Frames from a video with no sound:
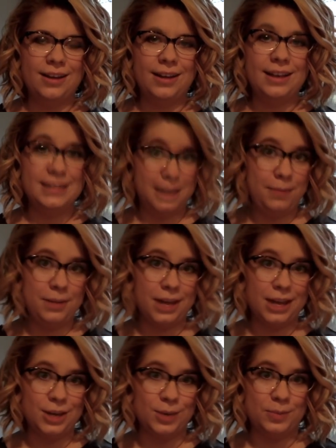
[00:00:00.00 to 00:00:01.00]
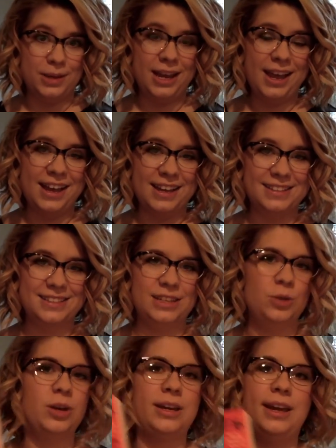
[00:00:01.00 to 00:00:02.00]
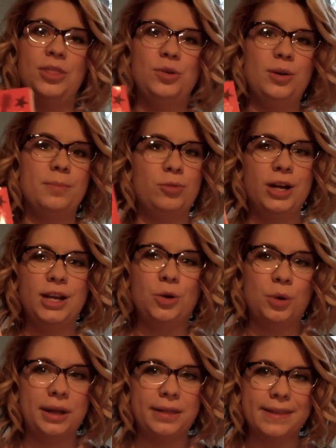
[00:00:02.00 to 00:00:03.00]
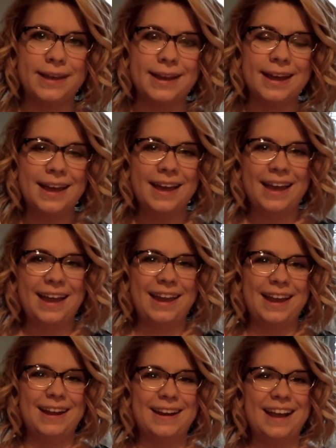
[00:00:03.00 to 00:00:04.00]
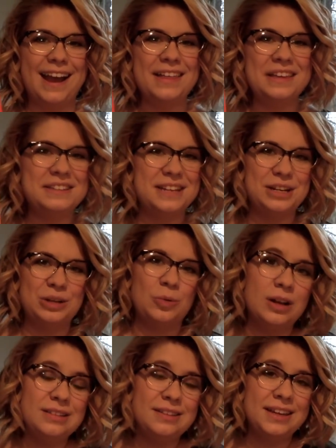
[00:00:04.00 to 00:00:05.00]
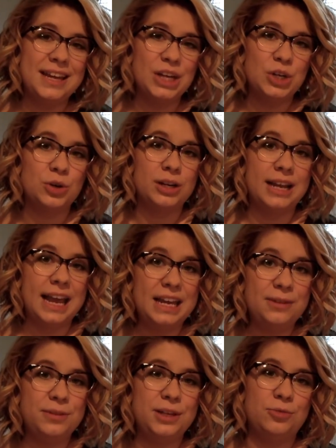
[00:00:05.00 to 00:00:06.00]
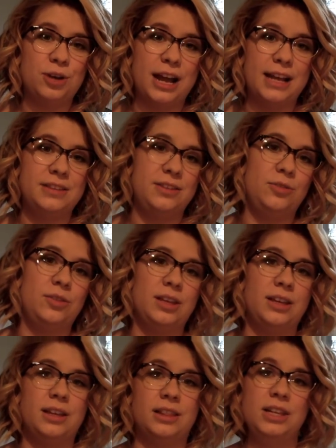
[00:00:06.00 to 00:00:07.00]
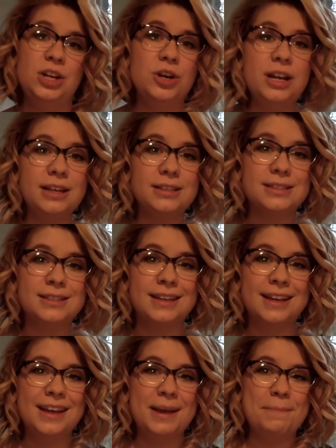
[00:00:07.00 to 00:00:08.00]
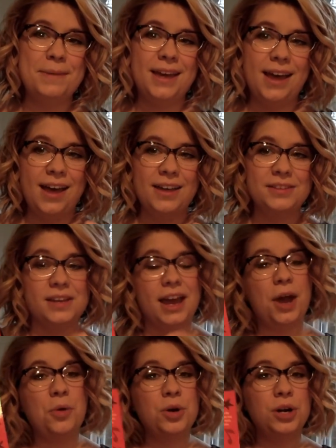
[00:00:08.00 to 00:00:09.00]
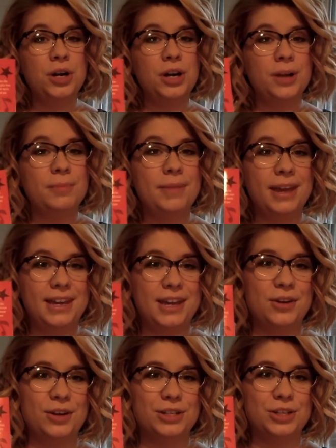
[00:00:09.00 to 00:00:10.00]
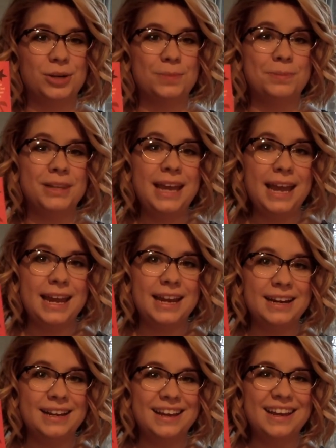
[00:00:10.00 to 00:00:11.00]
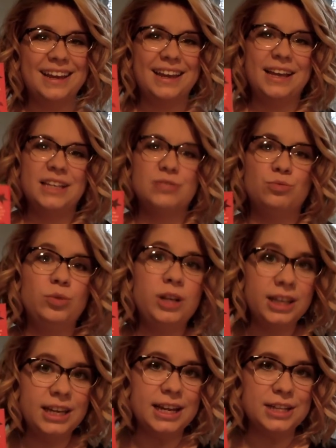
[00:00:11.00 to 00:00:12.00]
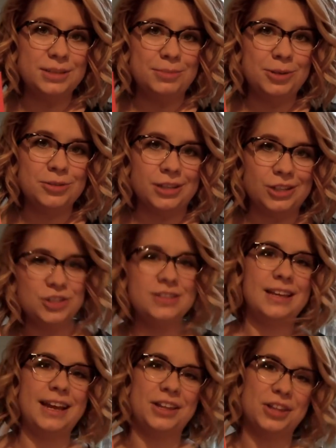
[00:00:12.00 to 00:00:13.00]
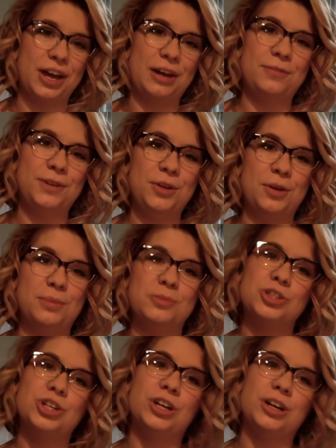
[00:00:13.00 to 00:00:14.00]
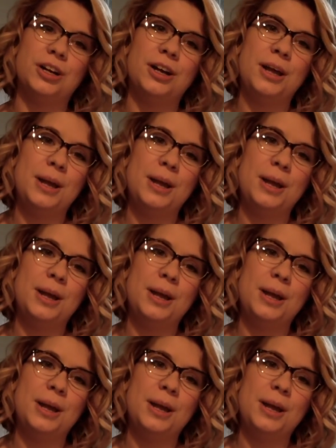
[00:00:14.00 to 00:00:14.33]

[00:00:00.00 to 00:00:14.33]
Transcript: intimidate you because you can get through it pretty quickly. And Alexander once again creatively writes using lyrics because our main character, Blade, is really into music, just like a lot of you, I'm sure.